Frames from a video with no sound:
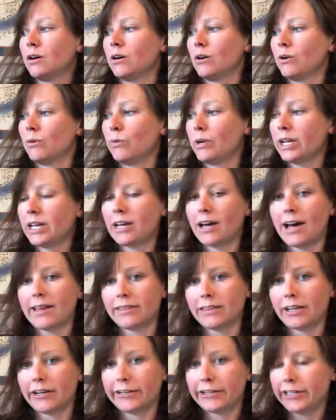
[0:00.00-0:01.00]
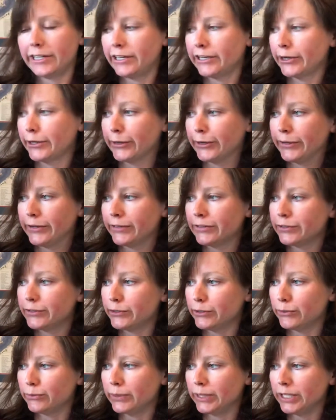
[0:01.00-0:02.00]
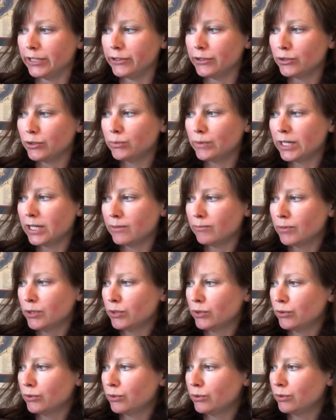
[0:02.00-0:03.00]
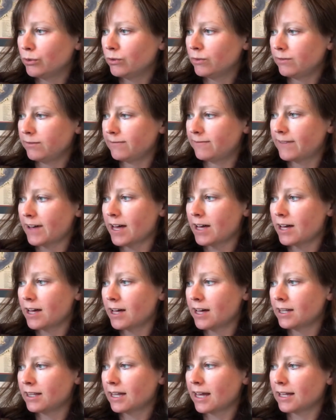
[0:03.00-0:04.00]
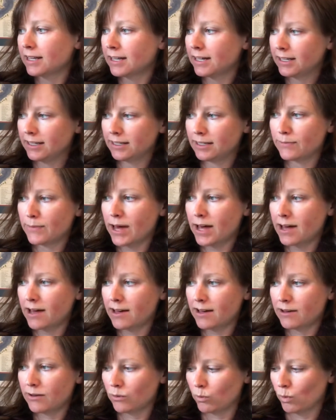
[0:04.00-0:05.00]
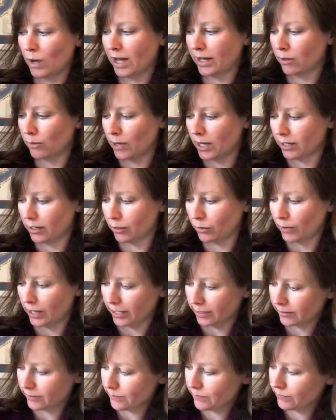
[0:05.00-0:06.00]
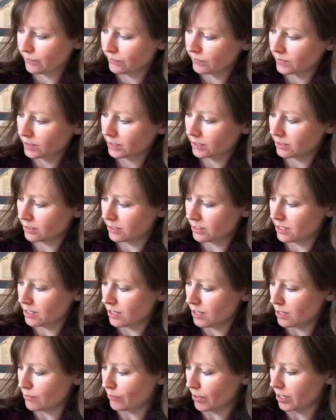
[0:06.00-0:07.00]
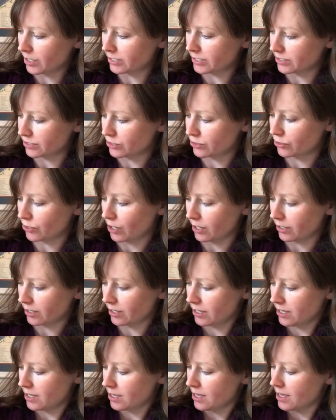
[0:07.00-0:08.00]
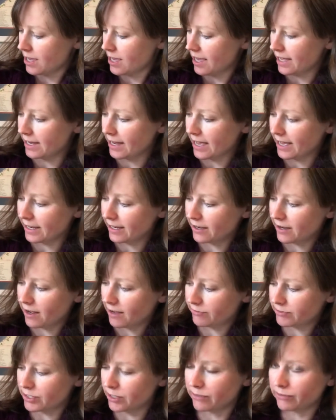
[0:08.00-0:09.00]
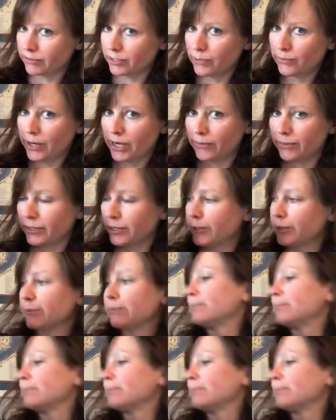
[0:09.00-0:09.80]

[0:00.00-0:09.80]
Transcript: When he got there, he heard Dooby Dooby Moo, fa la la la ba, wacka wacka quack. He parked his truck and headed off to the free barbecue.